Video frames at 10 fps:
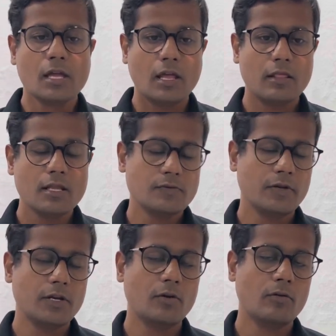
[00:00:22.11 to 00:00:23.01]
In this
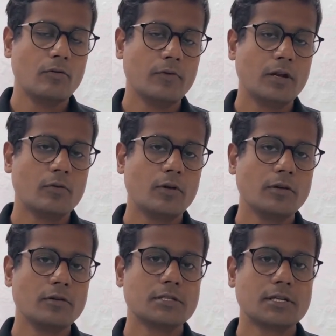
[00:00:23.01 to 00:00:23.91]
video, we are going
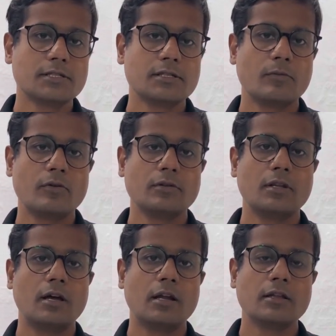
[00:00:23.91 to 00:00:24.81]
to discuss about
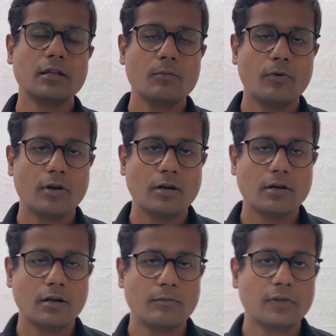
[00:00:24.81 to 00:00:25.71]
another
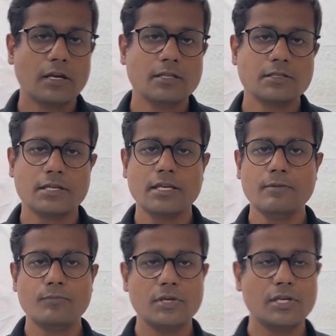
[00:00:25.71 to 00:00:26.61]
important term, that is
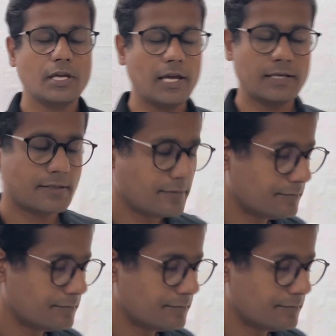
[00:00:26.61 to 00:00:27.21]
EPS.